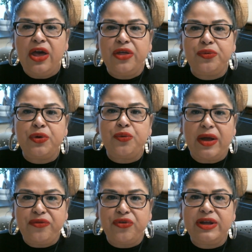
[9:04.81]
through
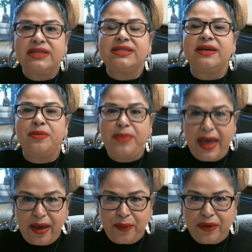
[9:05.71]
referent
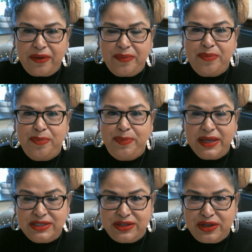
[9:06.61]
power,
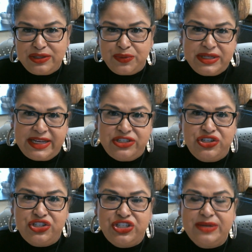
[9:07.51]
building those
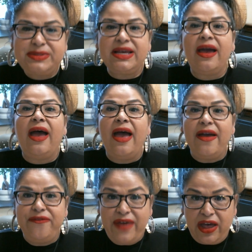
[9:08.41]
relationships,
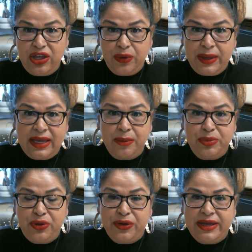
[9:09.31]
valuing
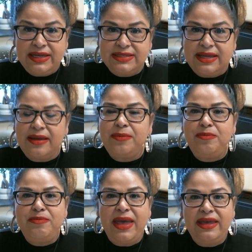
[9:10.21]
employees,
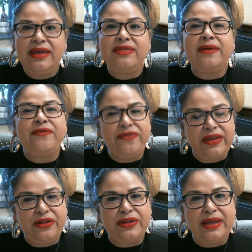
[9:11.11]
making them
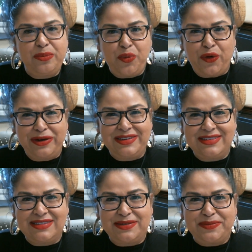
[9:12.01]
feel
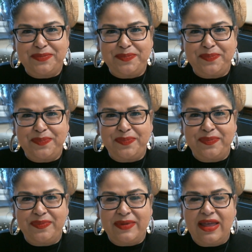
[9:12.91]
important.
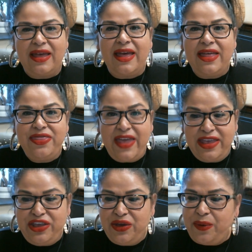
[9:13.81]

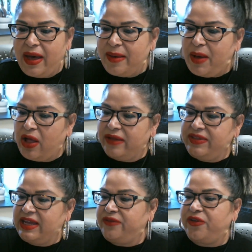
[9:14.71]
Thank you. All of
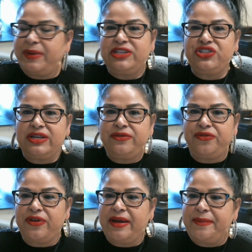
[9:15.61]
the information
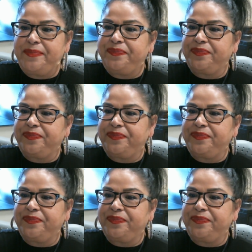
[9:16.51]
from